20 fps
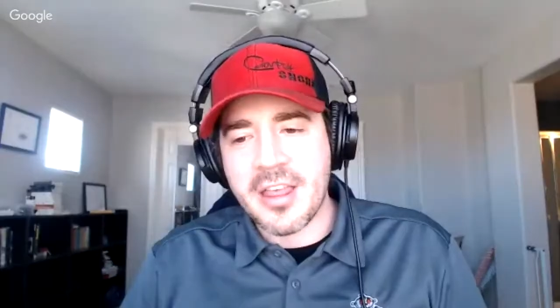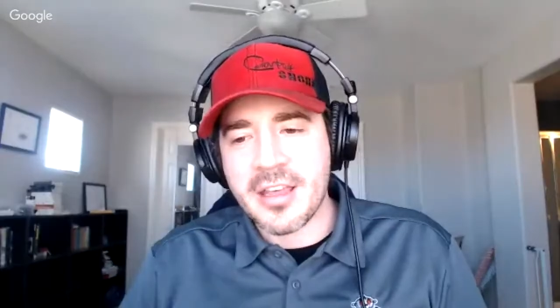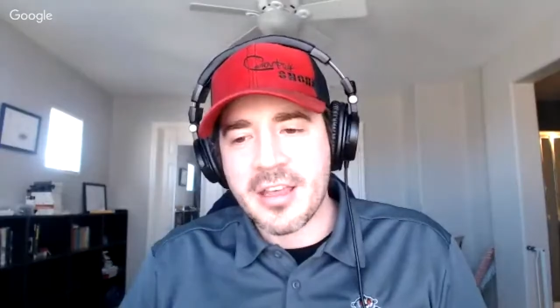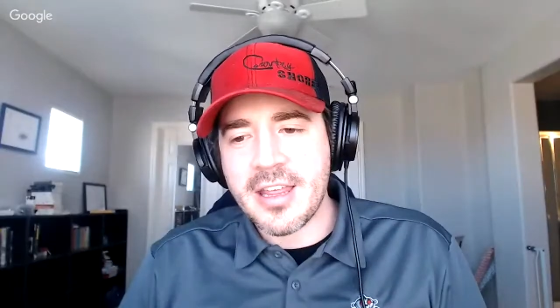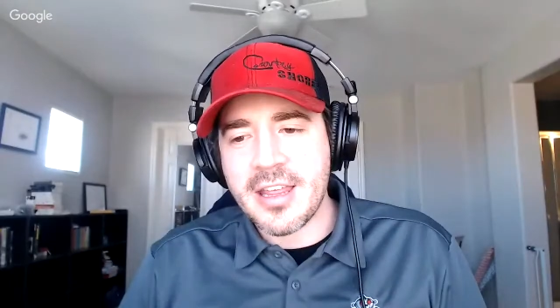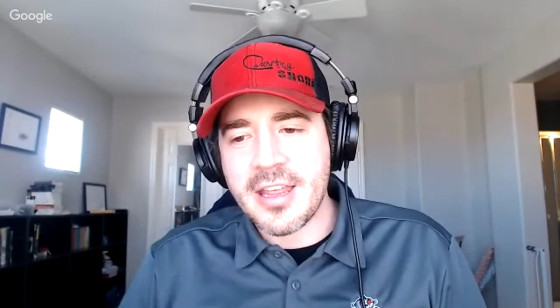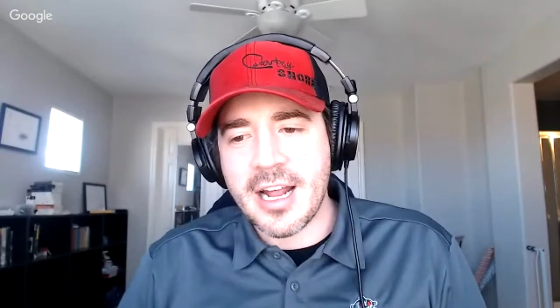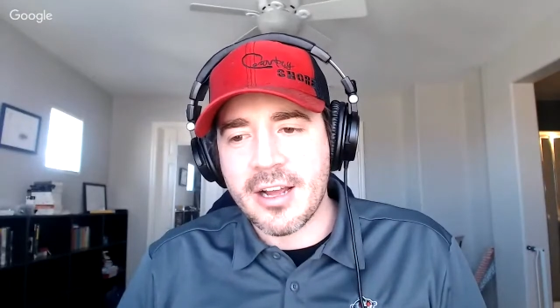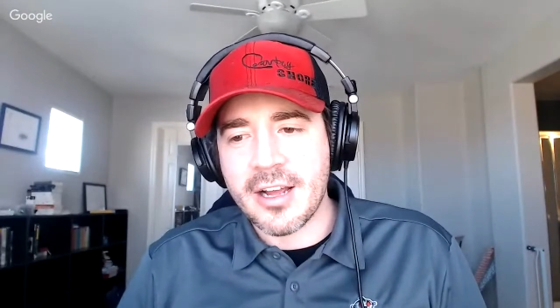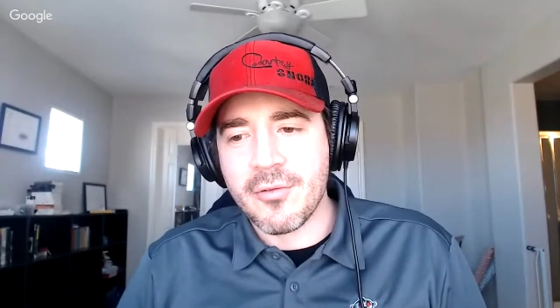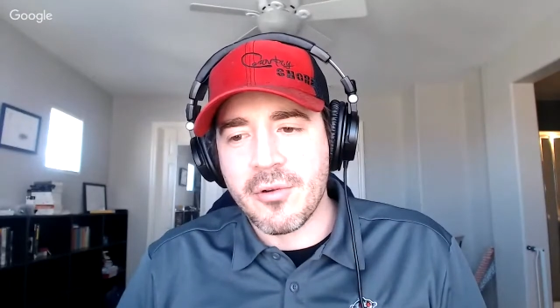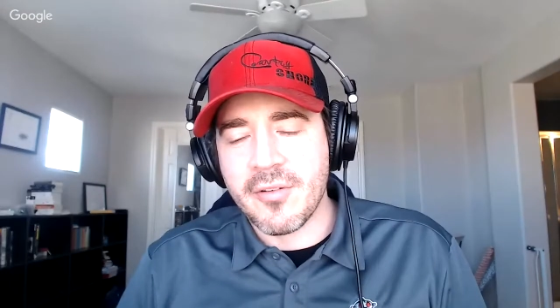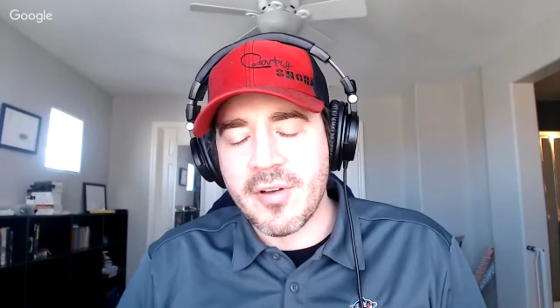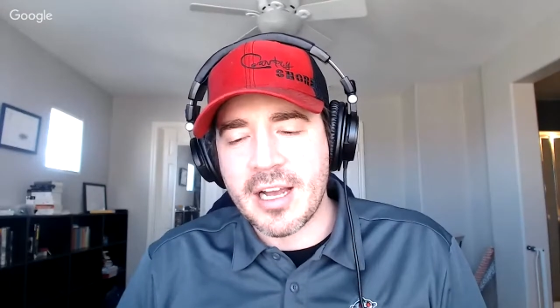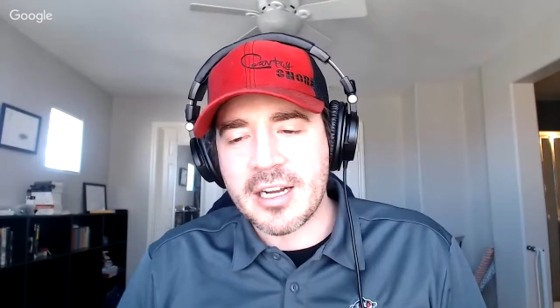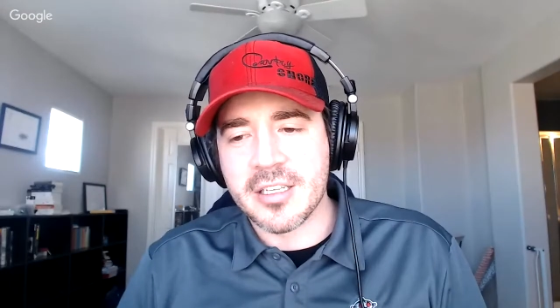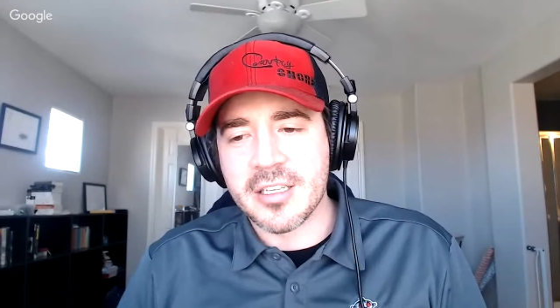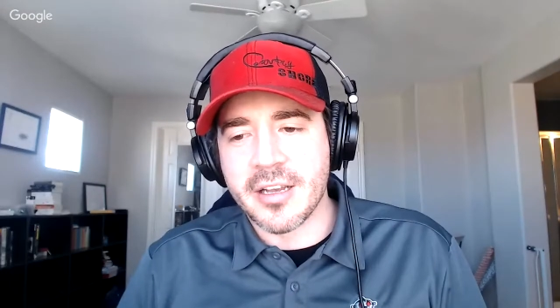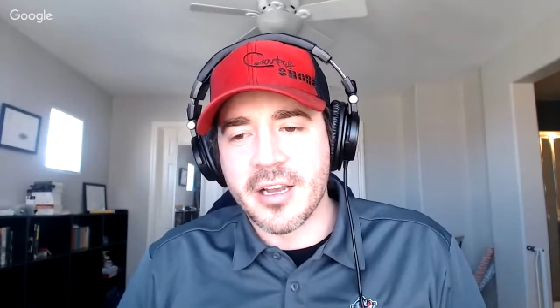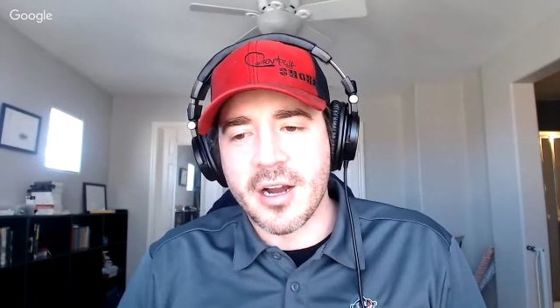that we've
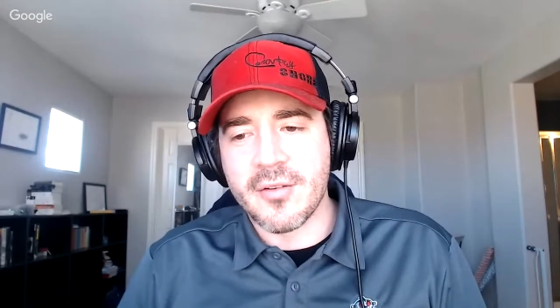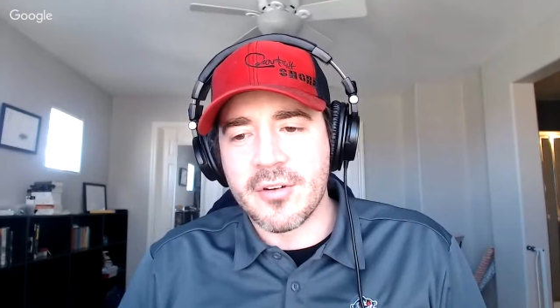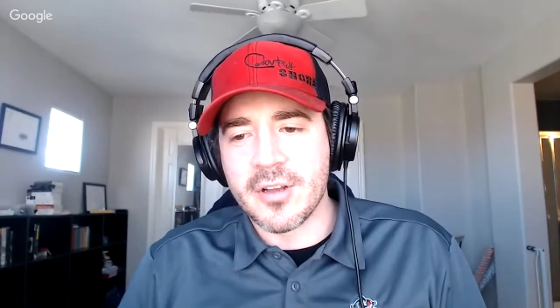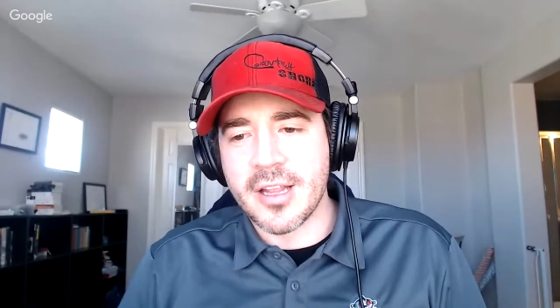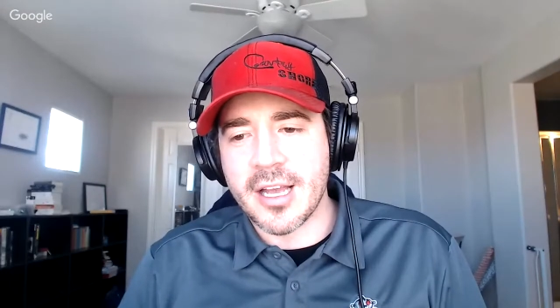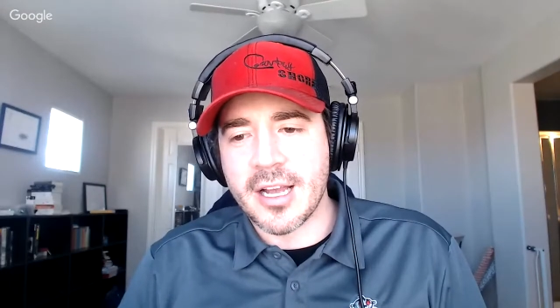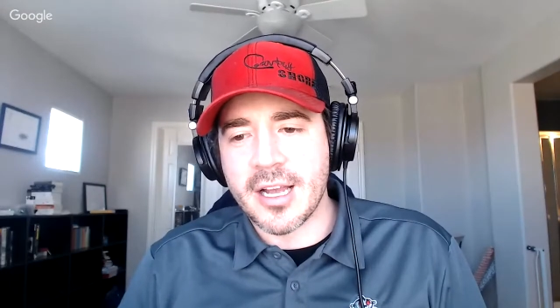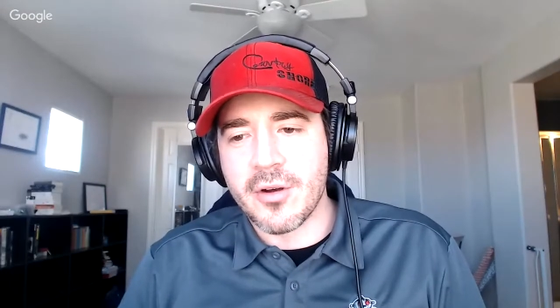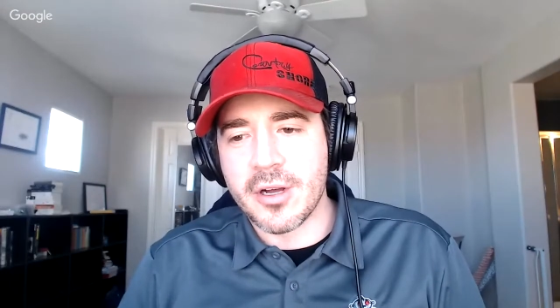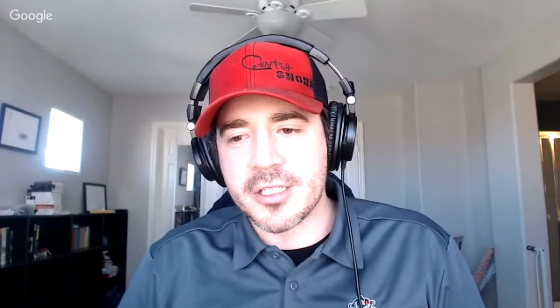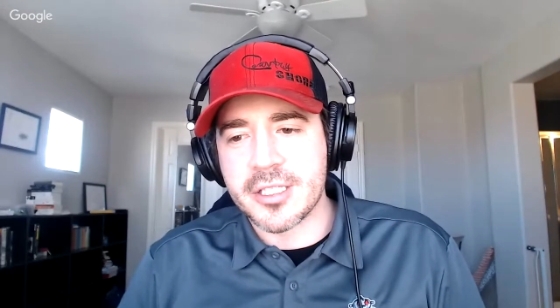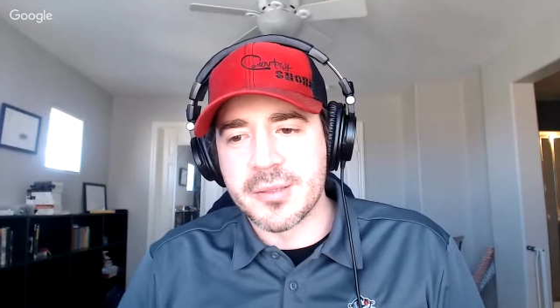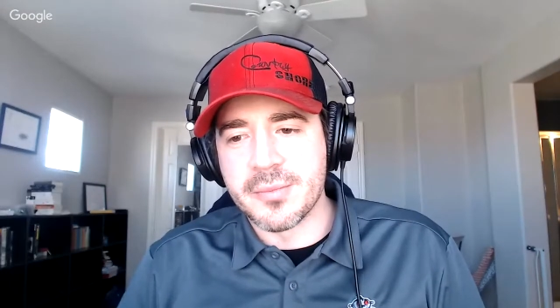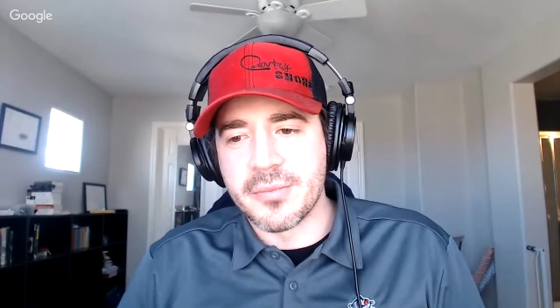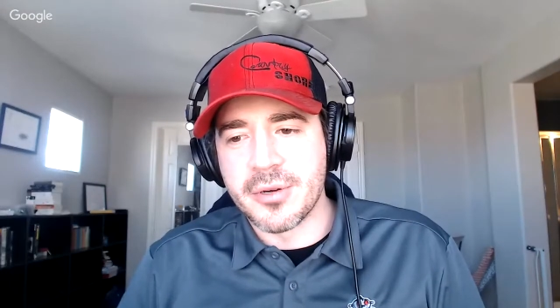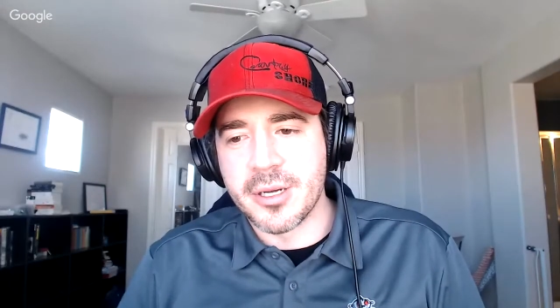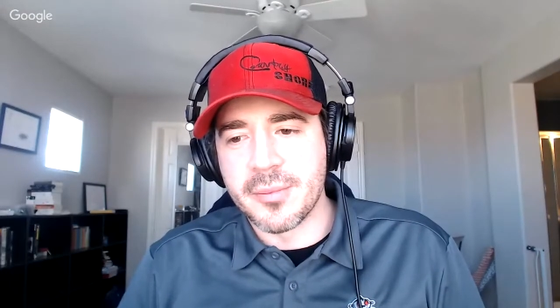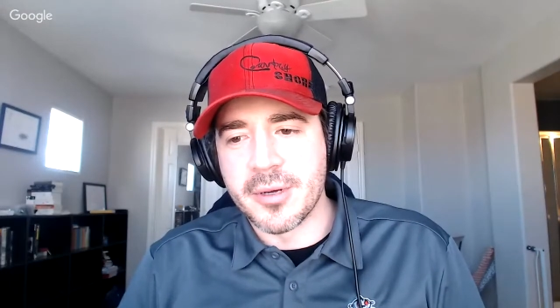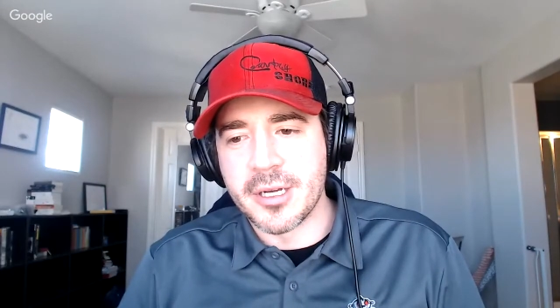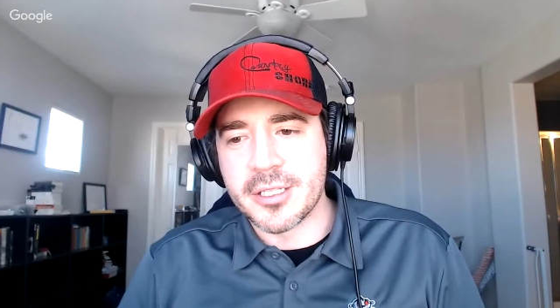actually covered that question
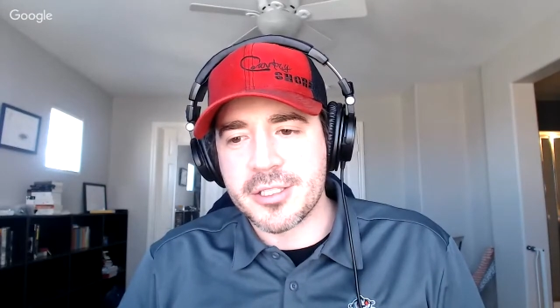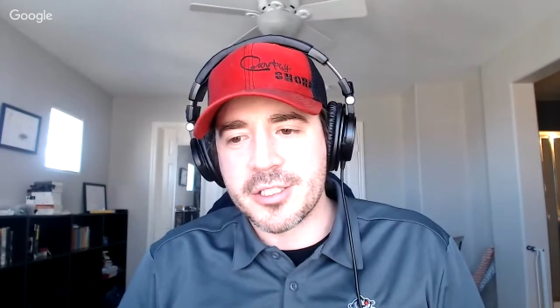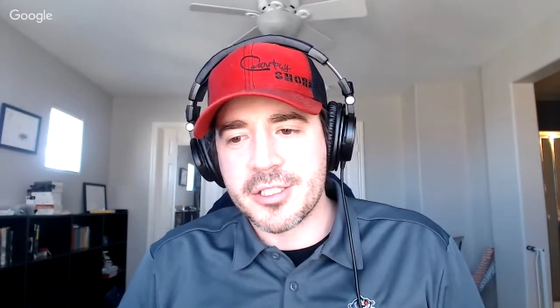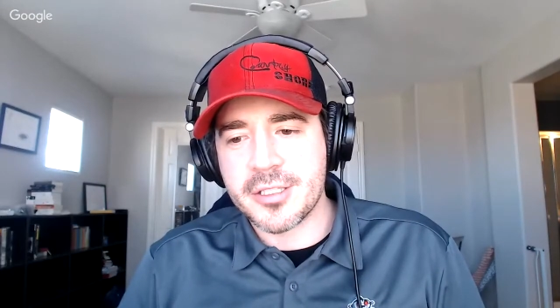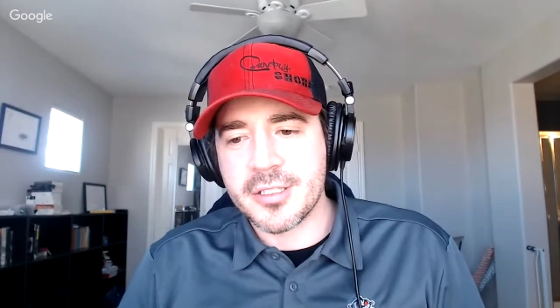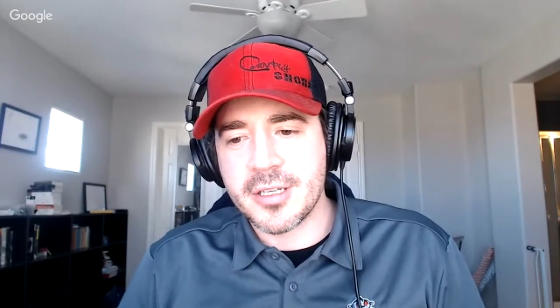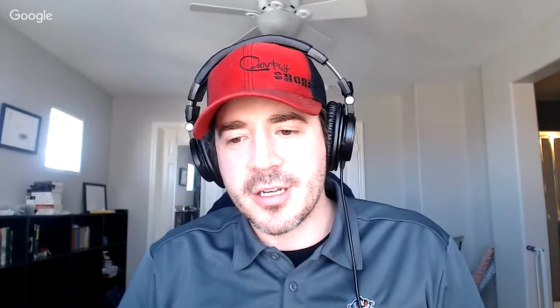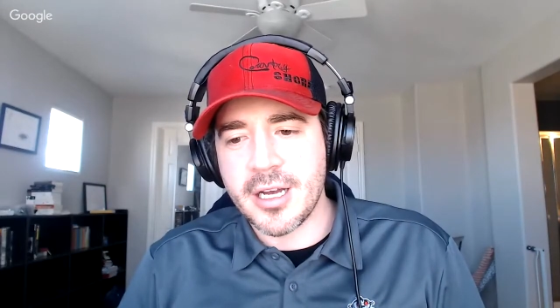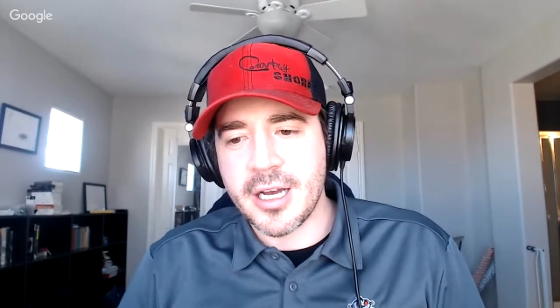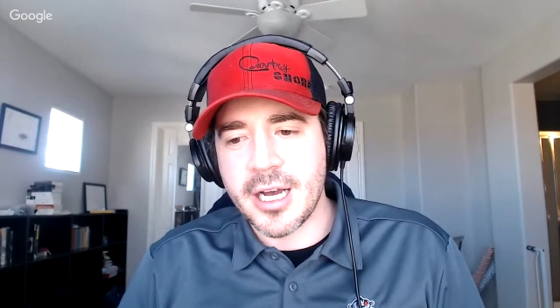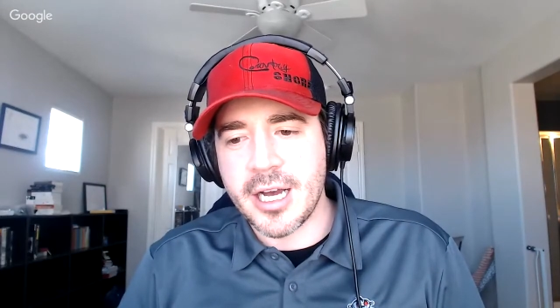pretty much.